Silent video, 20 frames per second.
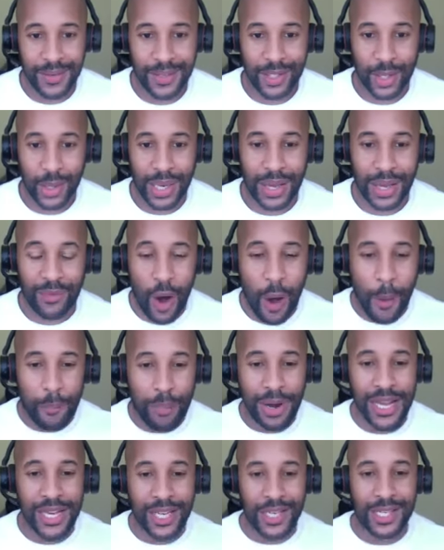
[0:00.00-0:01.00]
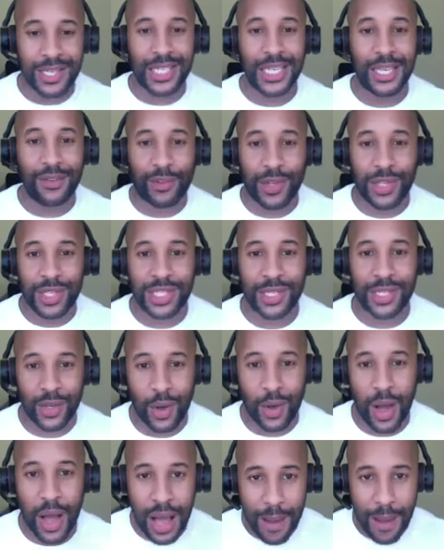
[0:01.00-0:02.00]
So they've got a preconceived
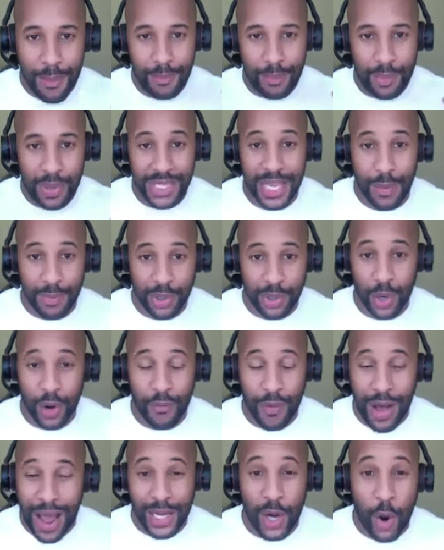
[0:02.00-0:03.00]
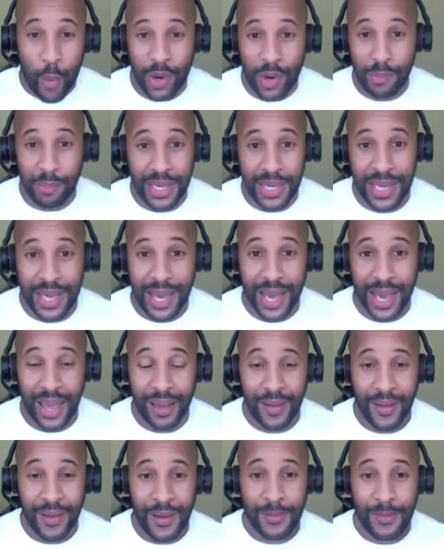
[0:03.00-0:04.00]
perception of, I don't want to be
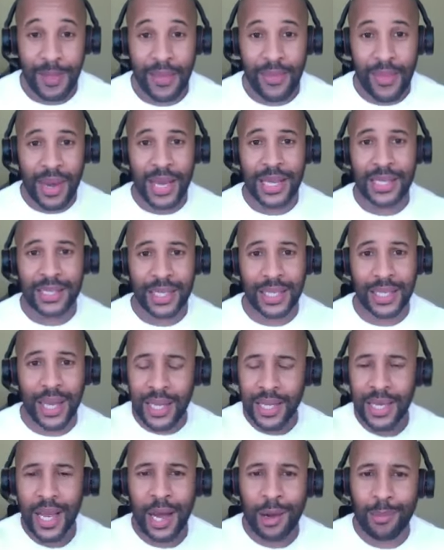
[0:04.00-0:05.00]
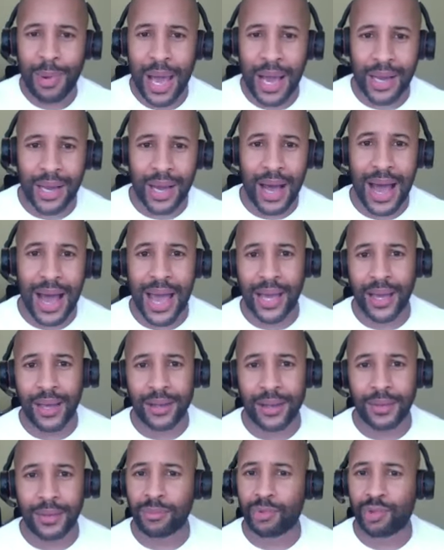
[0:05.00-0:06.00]
here. And then they see a young black guy
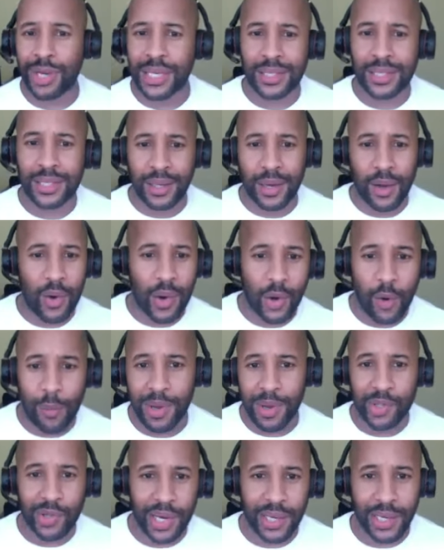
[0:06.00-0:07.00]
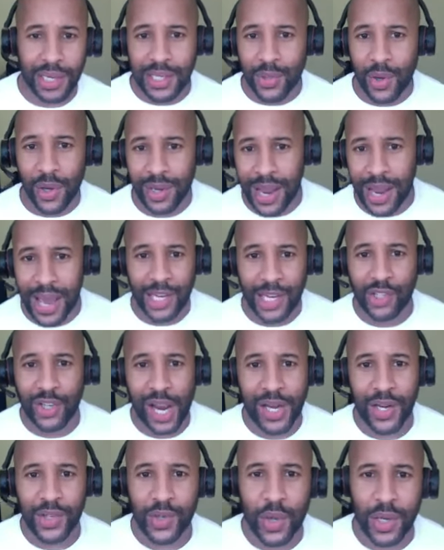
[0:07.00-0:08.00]
dressed, a little bit trendy. He's got Nike
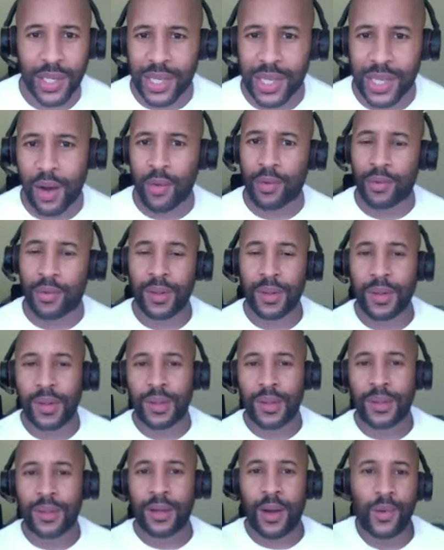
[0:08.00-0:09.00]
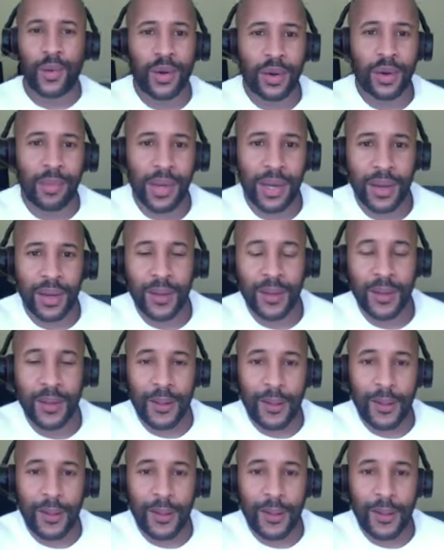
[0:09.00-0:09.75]
trainers on. It's like, oh, hold on a minute.